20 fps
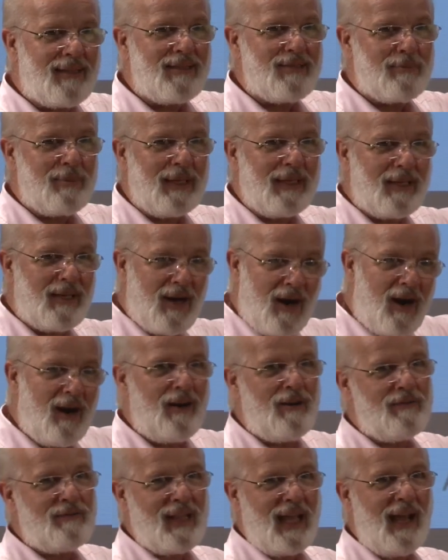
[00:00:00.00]
that's been
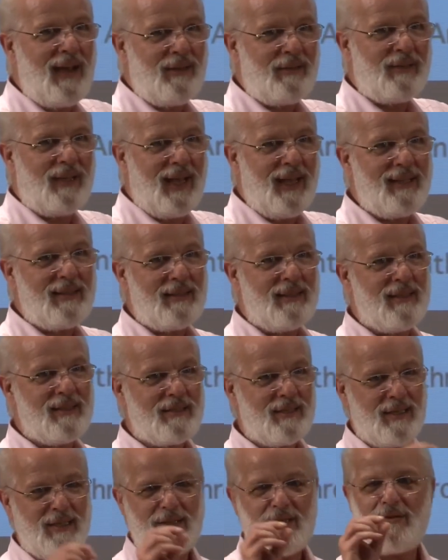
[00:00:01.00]
carved out like
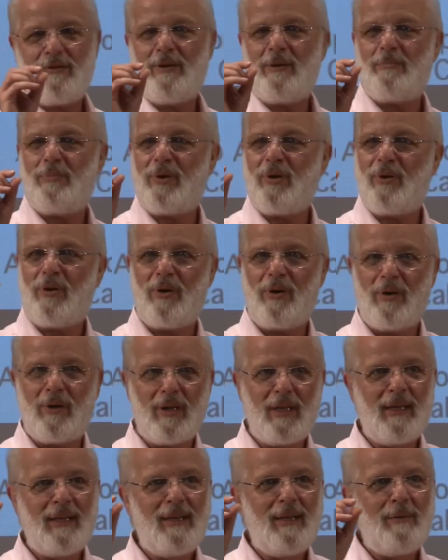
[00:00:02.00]
this into a
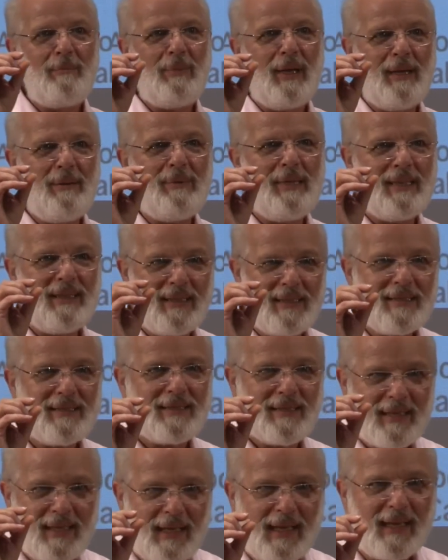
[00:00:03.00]
bowl, maybe this
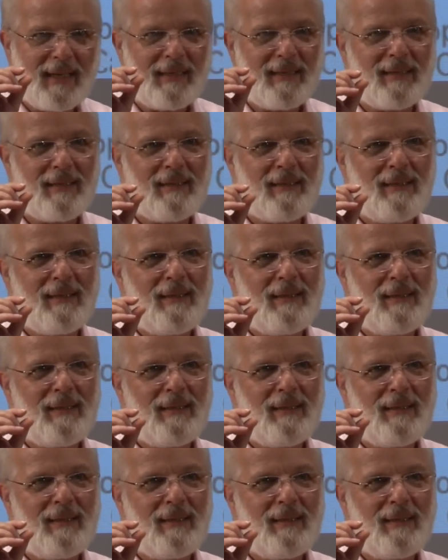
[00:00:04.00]
thick.